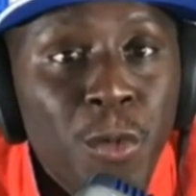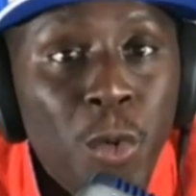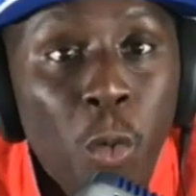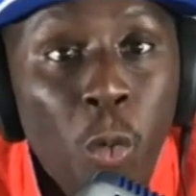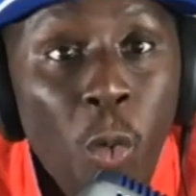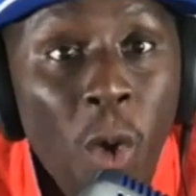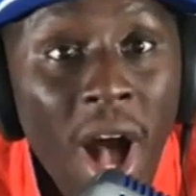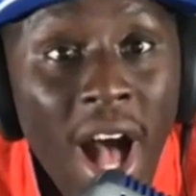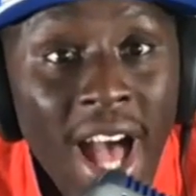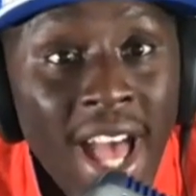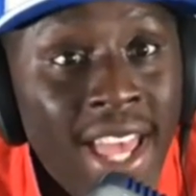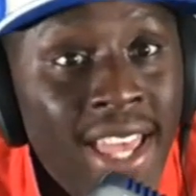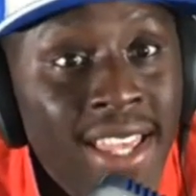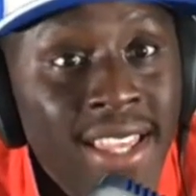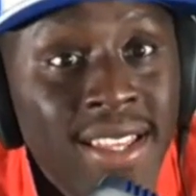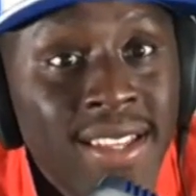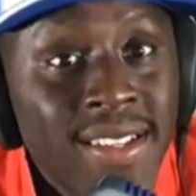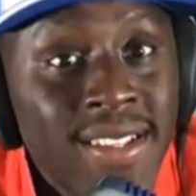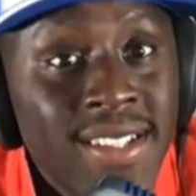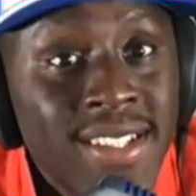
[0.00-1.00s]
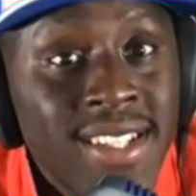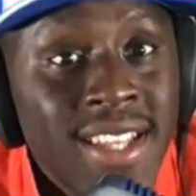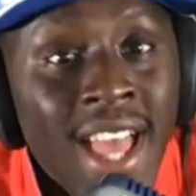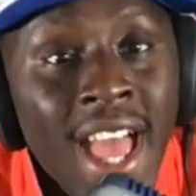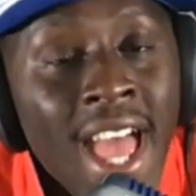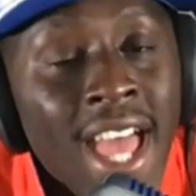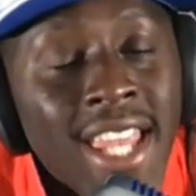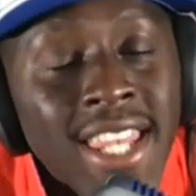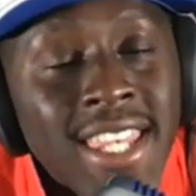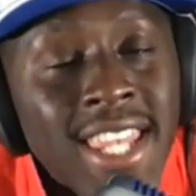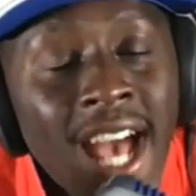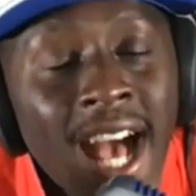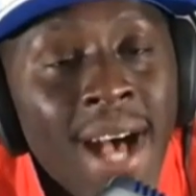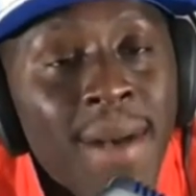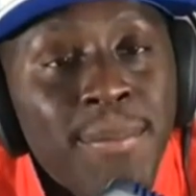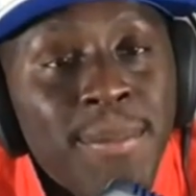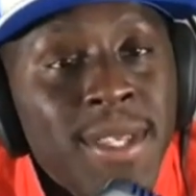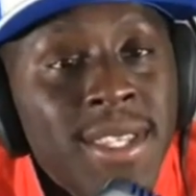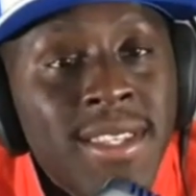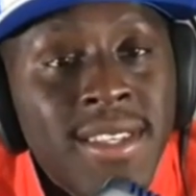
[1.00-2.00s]
Why?
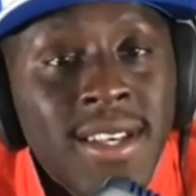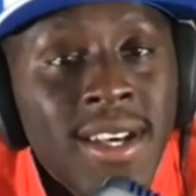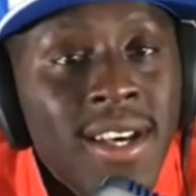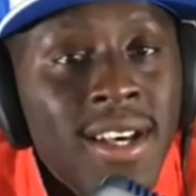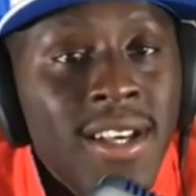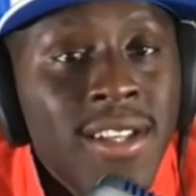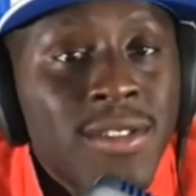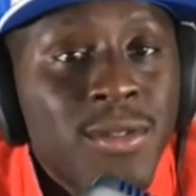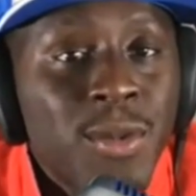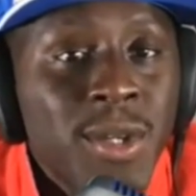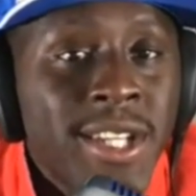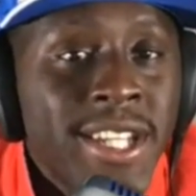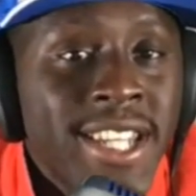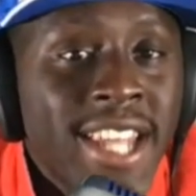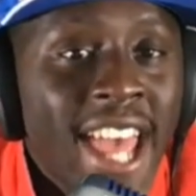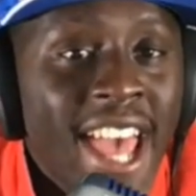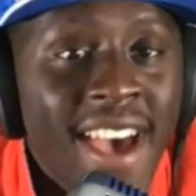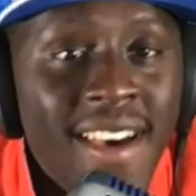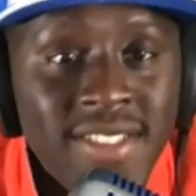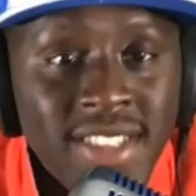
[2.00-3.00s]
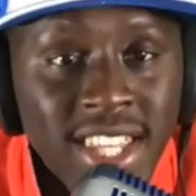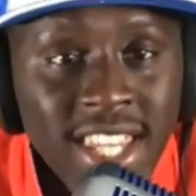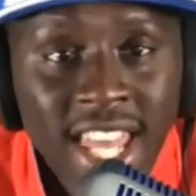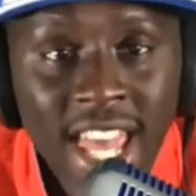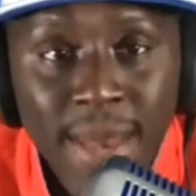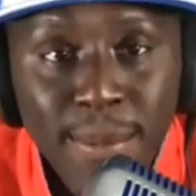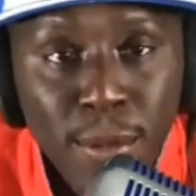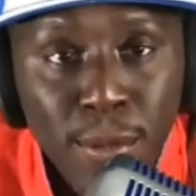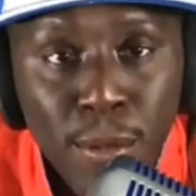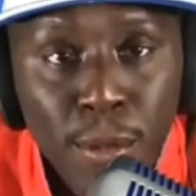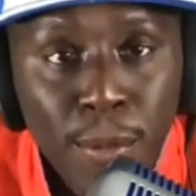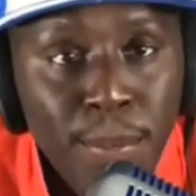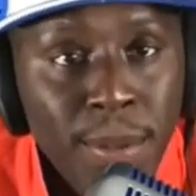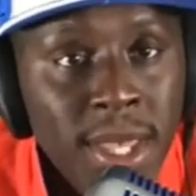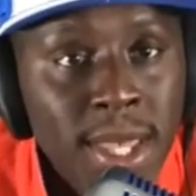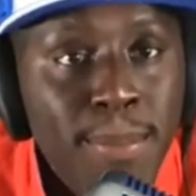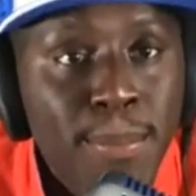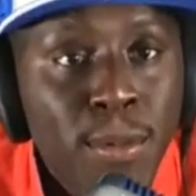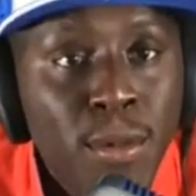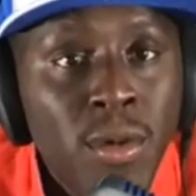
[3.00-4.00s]
Not because we didn't have the capable
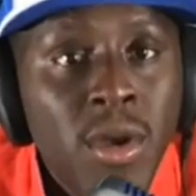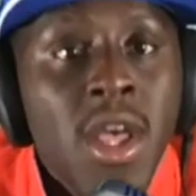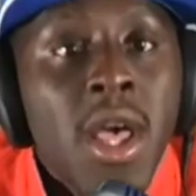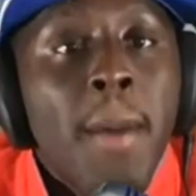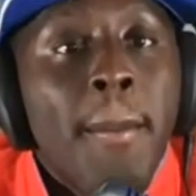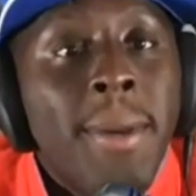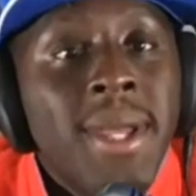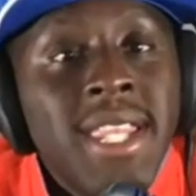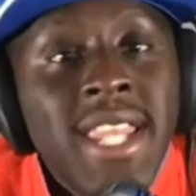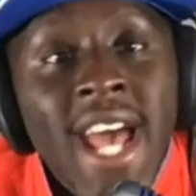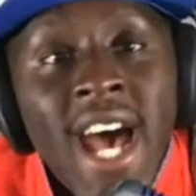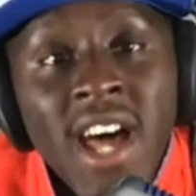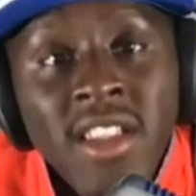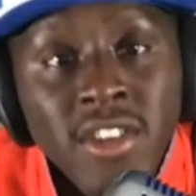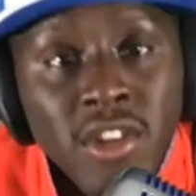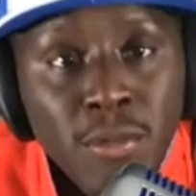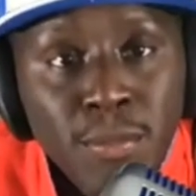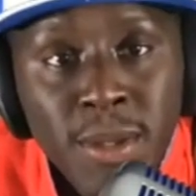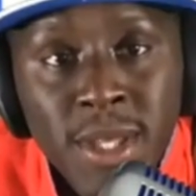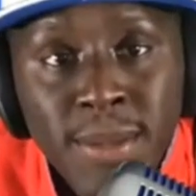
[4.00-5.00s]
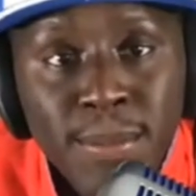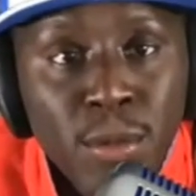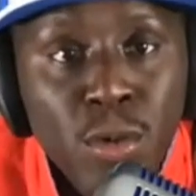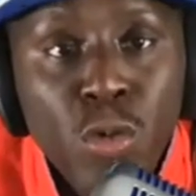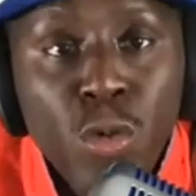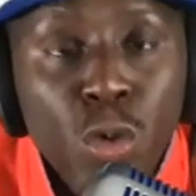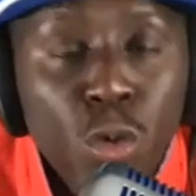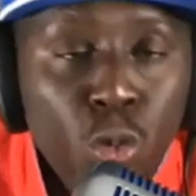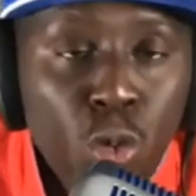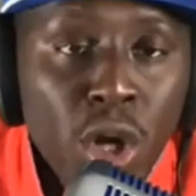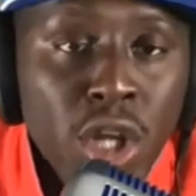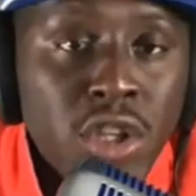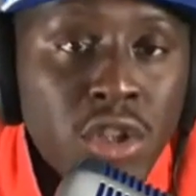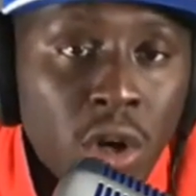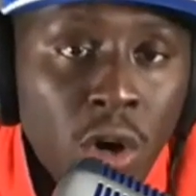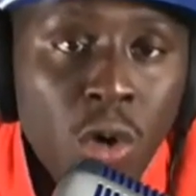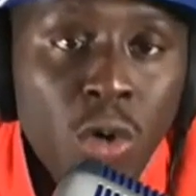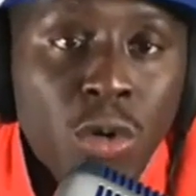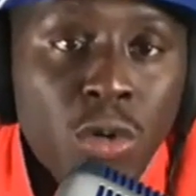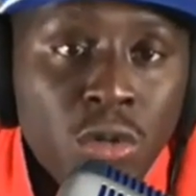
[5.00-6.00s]
people, but now these people who were once
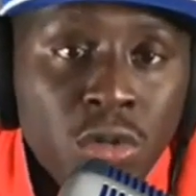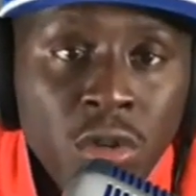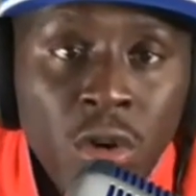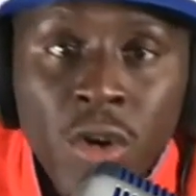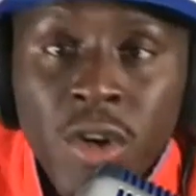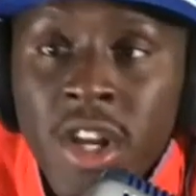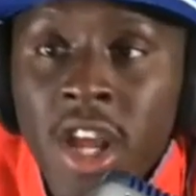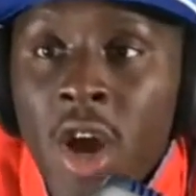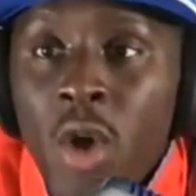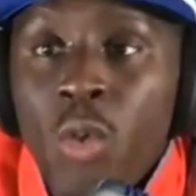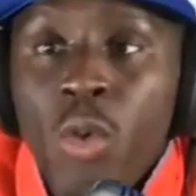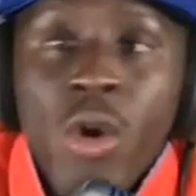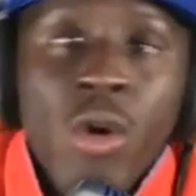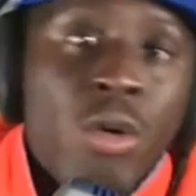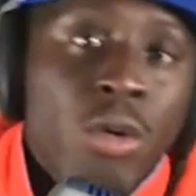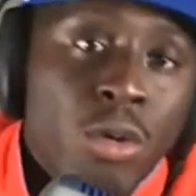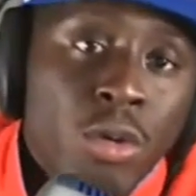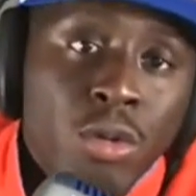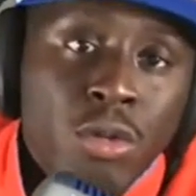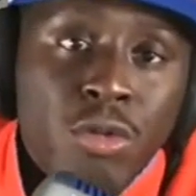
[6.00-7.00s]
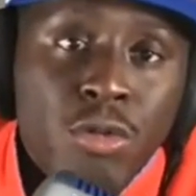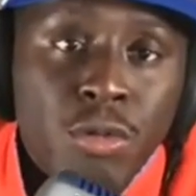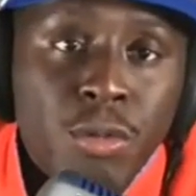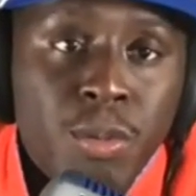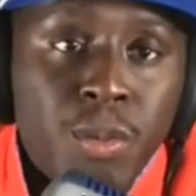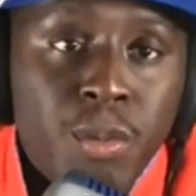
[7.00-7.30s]
owners are now workers.